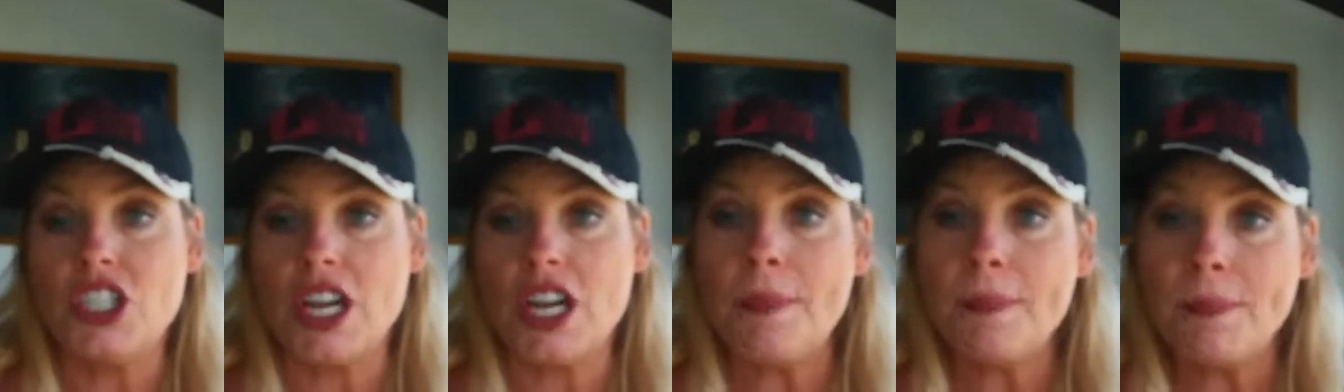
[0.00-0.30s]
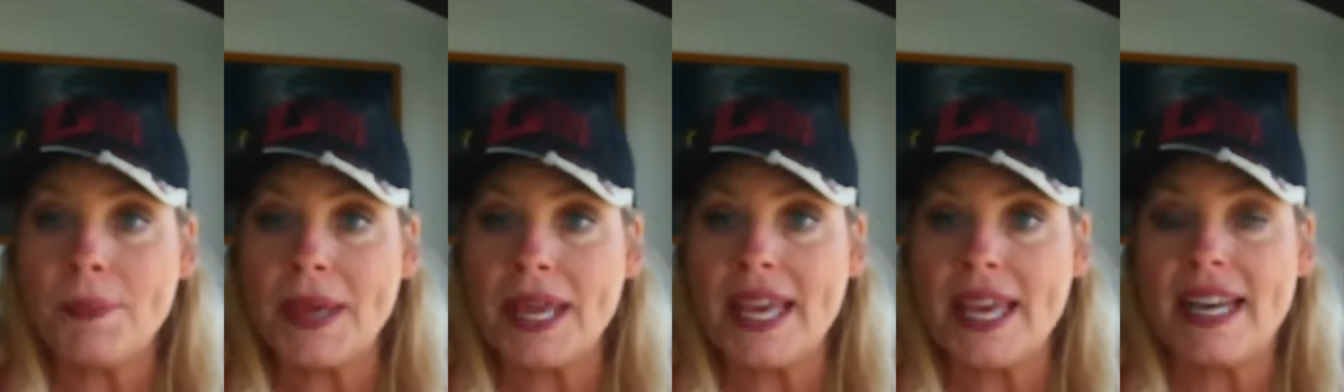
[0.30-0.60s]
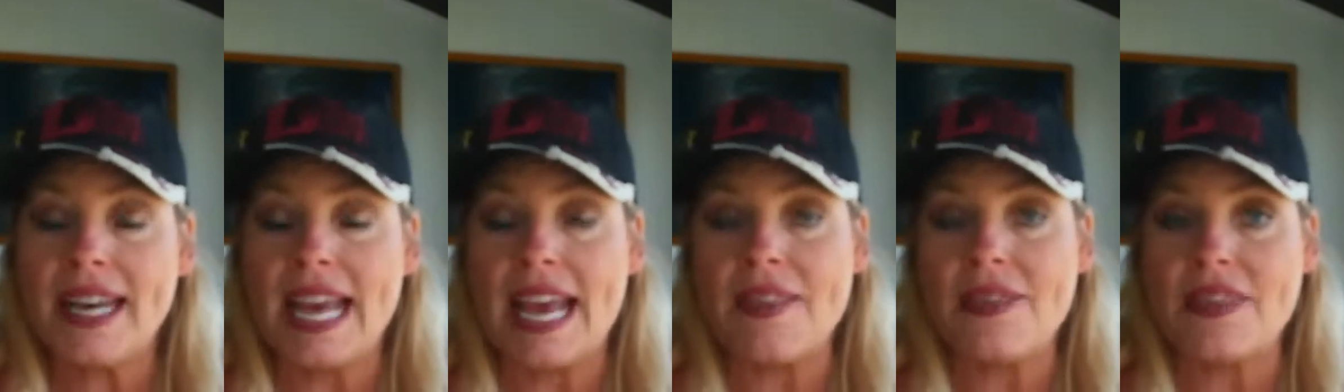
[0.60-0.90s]
jump
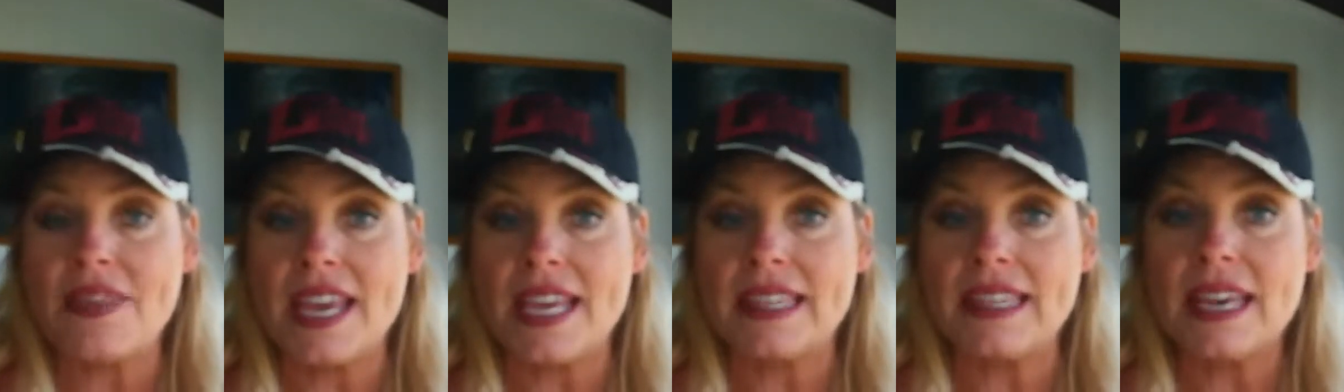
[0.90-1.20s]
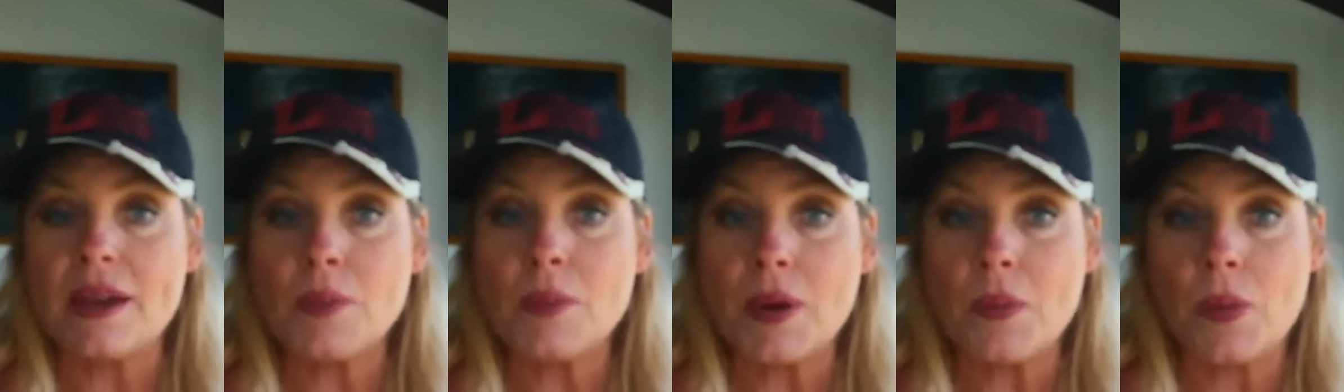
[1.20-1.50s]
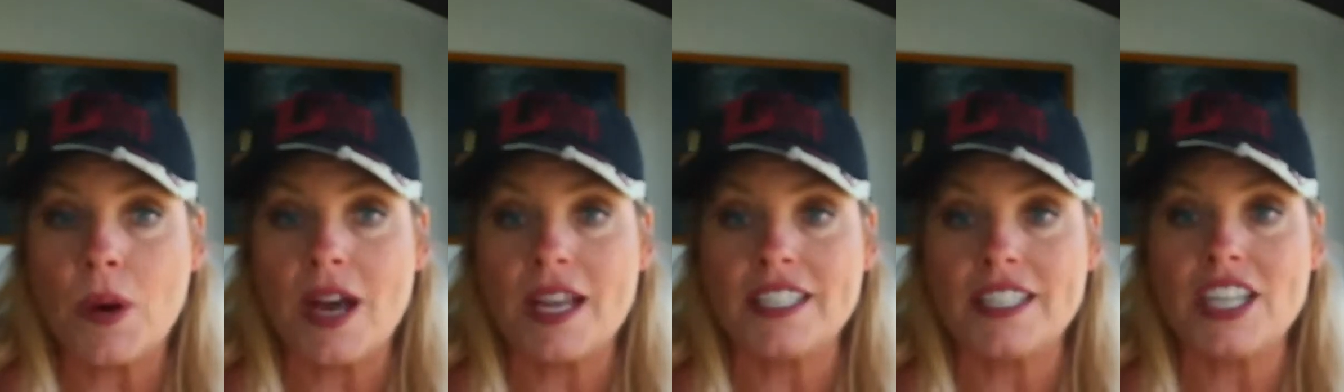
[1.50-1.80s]
in and think that we
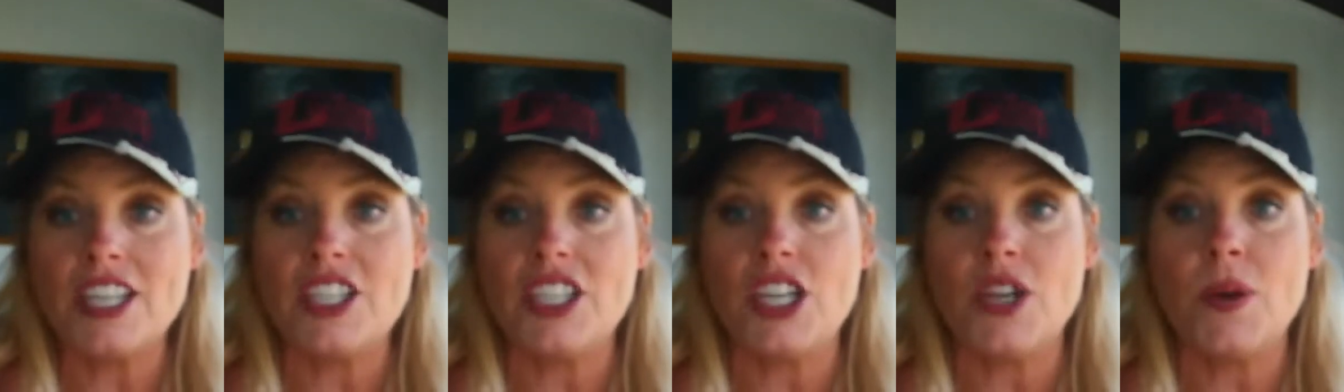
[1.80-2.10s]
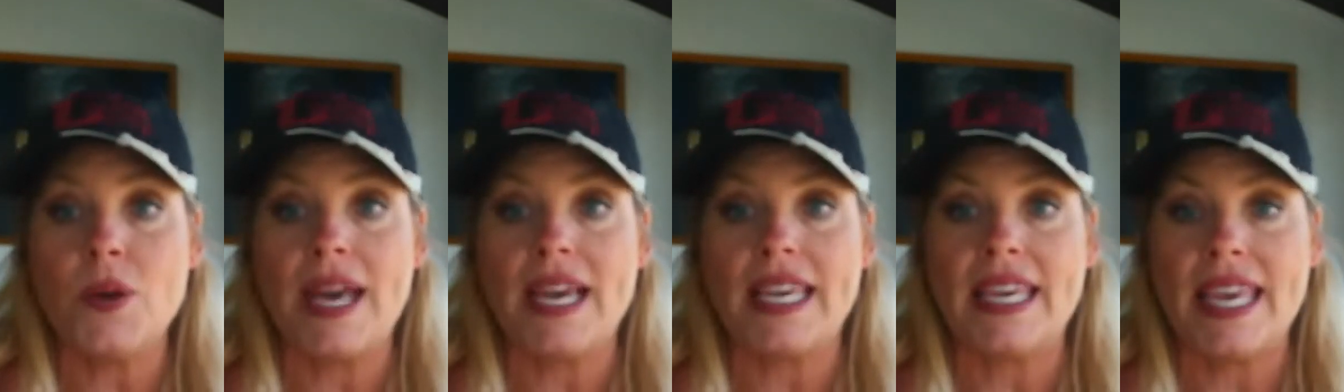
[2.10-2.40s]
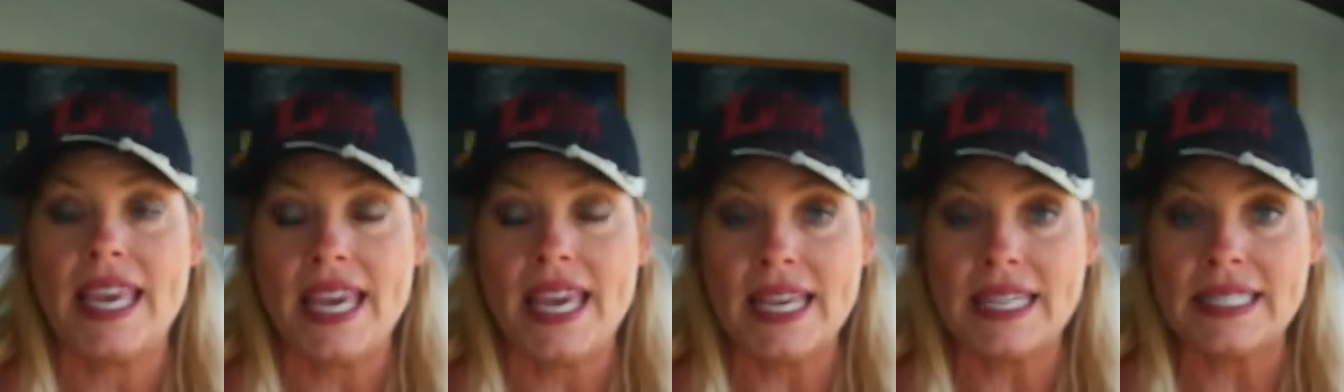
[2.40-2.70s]
want to do a
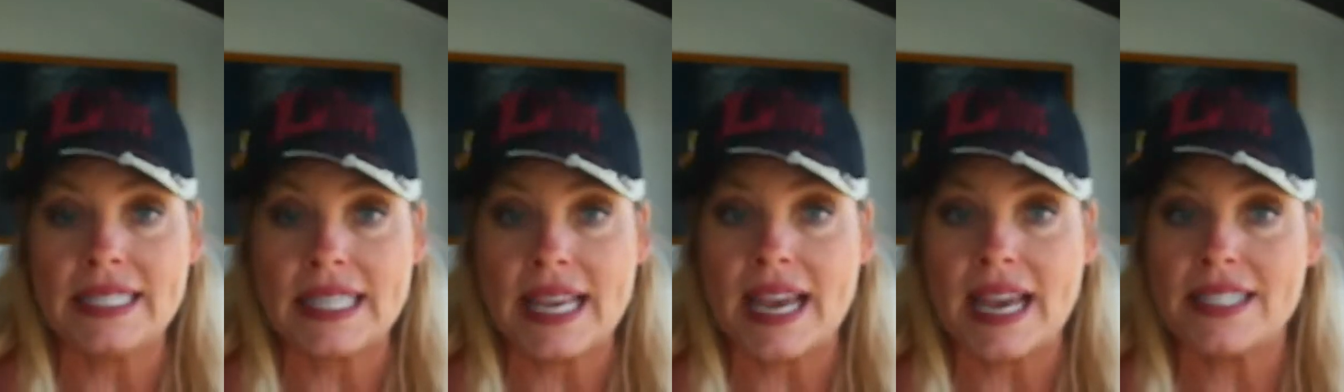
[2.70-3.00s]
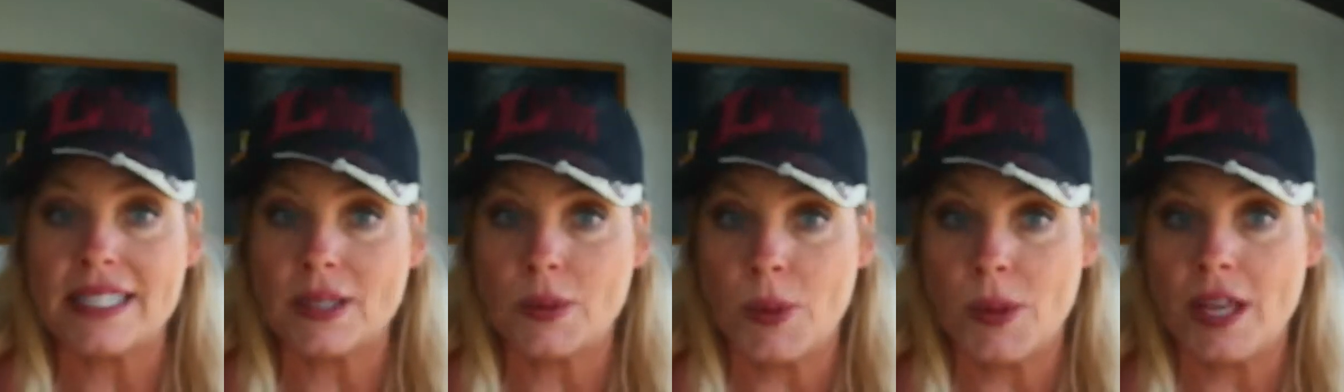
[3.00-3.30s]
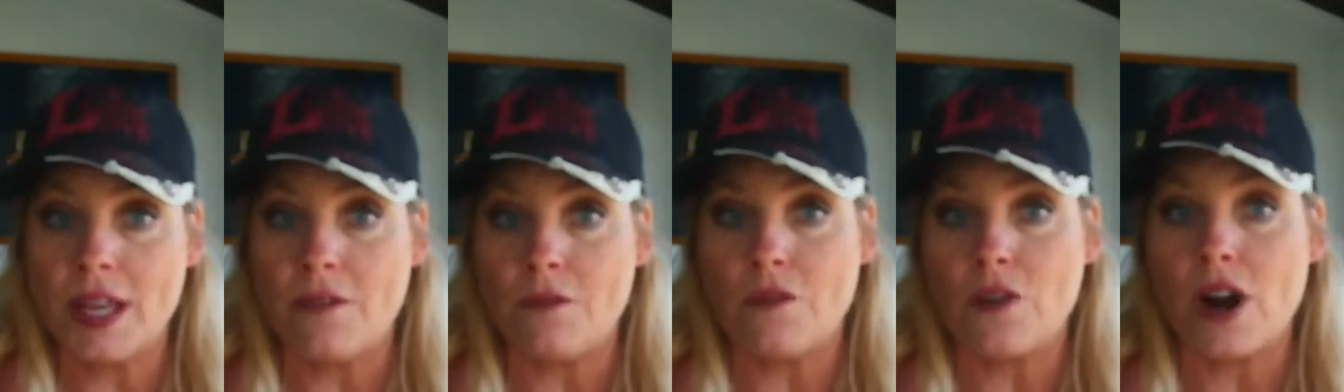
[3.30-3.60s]
king-size
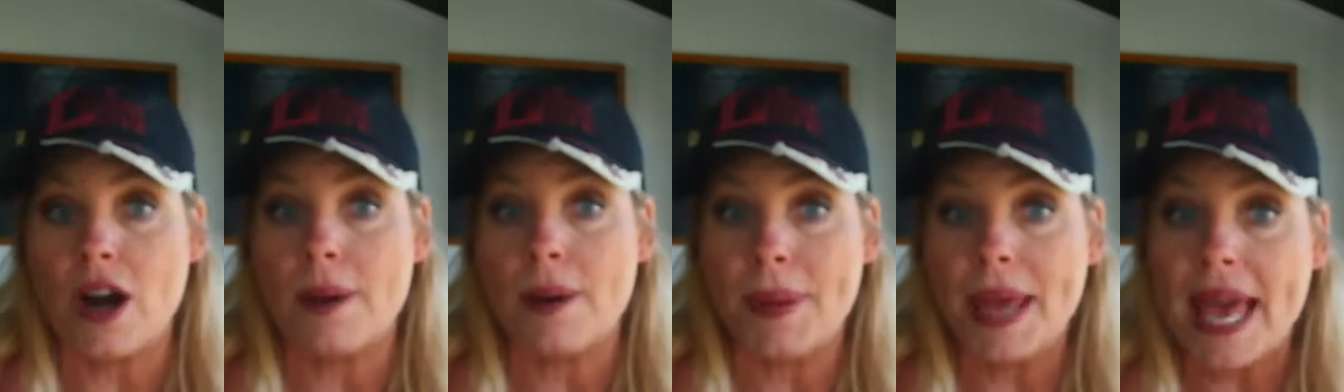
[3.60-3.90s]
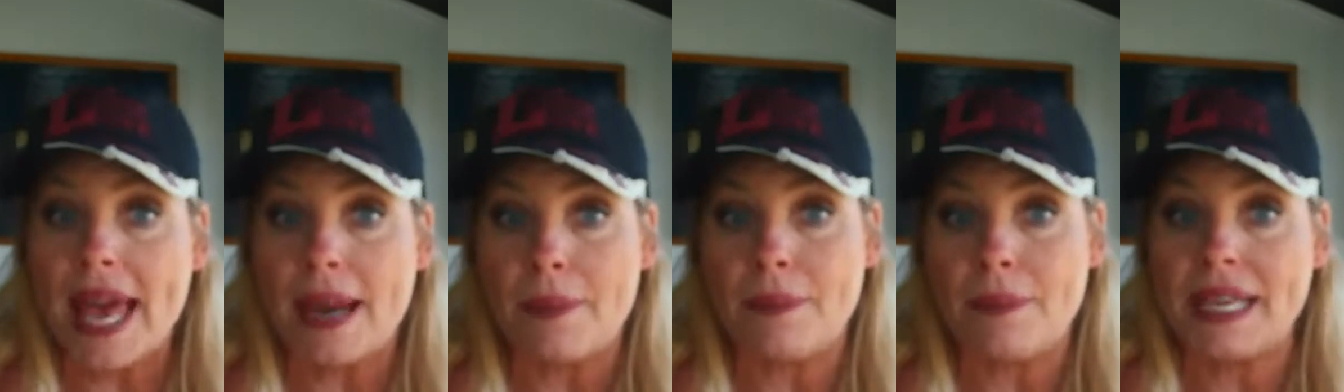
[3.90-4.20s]
quilt for our bed,